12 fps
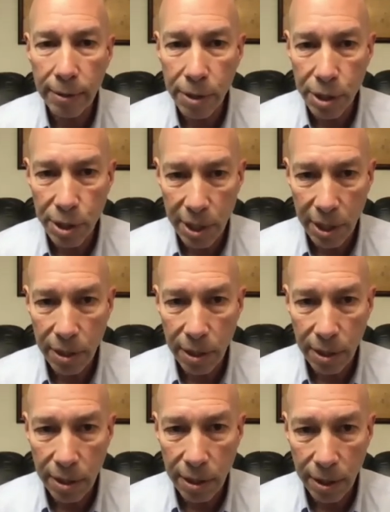
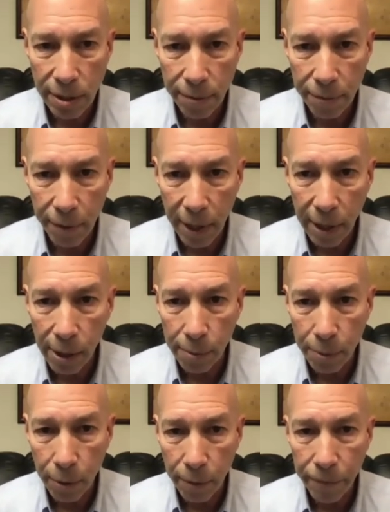assistance that's
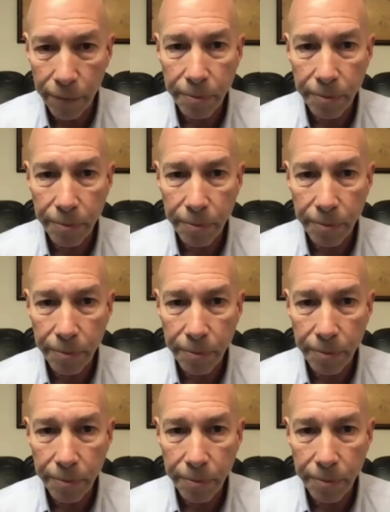available